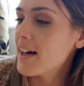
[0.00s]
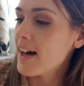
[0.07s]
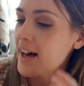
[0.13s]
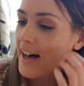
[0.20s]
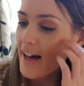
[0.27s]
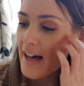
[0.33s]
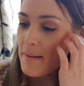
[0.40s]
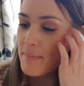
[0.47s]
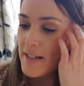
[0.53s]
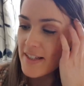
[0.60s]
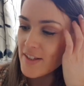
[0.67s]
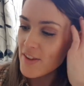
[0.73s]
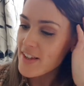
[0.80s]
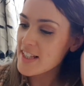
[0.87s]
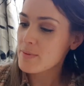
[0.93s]

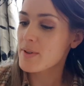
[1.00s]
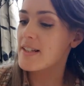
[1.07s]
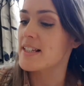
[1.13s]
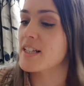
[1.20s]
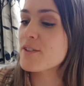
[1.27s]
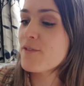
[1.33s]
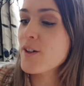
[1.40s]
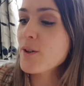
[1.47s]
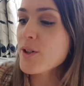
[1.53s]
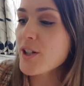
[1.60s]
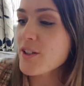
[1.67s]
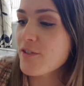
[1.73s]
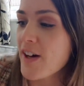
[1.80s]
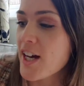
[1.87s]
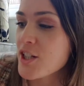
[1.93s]
So this one says feel
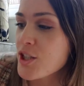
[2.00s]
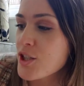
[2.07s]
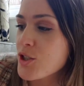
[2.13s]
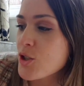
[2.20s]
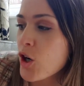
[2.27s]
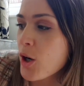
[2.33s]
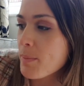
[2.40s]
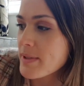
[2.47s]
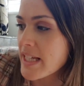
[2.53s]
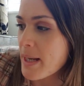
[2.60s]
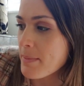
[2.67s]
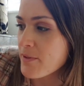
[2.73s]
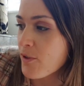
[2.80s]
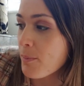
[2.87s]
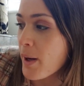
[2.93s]
good fashion, top
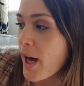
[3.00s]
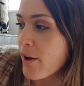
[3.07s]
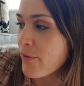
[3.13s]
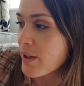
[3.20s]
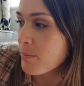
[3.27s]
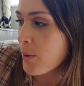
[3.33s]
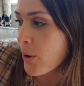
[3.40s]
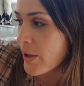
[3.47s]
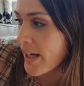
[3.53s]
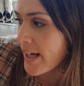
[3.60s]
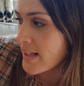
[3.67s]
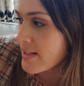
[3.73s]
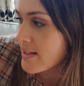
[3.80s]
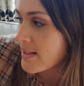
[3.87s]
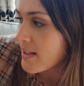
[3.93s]
tips for perfect
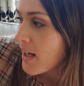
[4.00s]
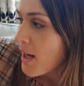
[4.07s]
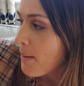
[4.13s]
pockets,